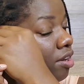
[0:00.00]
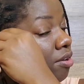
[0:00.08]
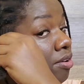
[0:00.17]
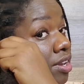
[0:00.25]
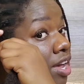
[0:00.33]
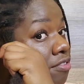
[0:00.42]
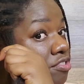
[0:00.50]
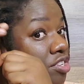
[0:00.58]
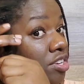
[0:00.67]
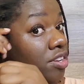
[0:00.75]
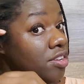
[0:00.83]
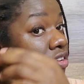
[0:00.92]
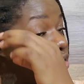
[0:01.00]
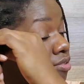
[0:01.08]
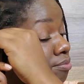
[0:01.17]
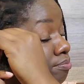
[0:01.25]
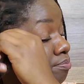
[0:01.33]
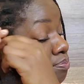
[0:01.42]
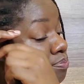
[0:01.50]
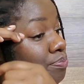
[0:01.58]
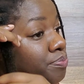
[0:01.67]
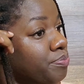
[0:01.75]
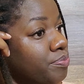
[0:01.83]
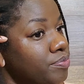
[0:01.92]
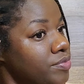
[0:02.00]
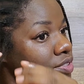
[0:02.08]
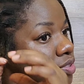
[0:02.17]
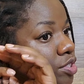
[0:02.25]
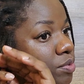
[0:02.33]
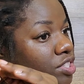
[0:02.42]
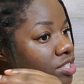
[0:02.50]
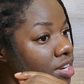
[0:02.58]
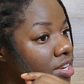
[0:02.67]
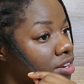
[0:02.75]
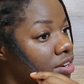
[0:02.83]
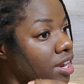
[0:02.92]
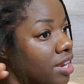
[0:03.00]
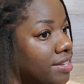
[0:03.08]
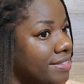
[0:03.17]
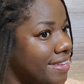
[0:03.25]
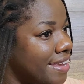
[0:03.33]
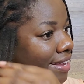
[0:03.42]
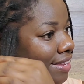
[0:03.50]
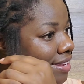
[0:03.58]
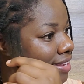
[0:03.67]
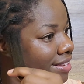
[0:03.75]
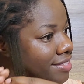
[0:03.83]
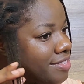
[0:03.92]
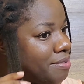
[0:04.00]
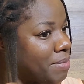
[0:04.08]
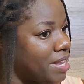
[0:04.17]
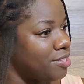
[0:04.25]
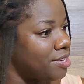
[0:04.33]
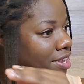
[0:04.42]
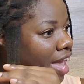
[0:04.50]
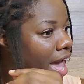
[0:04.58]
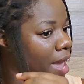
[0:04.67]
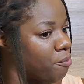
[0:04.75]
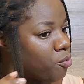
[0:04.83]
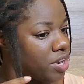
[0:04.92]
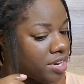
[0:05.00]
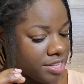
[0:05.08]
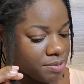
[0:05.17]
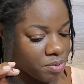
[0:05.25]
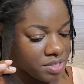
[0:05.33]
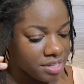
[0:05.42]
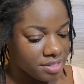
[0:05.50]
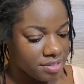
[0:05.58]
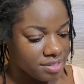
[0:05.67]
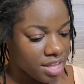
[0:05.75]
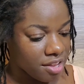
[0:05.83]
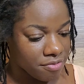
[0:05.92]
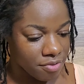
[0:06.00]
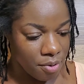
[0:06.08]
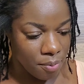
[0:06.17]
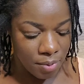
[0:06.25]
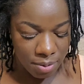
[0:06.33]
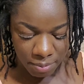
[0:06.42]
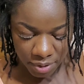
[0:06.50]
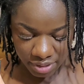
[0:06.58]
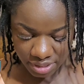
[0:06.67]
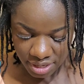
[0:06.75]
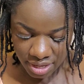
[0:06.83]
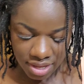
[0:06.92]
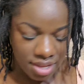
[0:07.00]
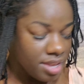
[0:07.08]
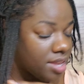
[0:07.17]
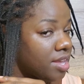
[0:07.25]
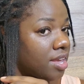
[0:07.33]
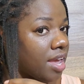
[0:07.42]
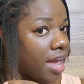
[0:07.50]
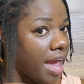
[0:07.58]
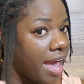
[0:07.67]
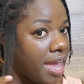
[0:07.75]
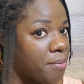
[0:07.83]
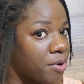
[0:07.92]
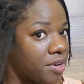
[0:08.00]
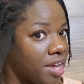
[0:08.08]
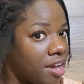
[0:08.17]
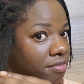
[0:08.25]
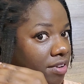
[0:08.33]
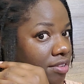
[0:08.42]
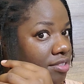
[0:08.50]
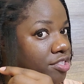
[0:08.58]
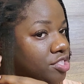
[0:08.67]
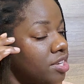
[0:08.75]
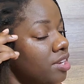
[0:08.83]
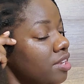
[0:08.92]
You're going to have shedded hair because we shed hair daily. So imagine I'm wearing this protective style for a whole month. I am going to have a lot of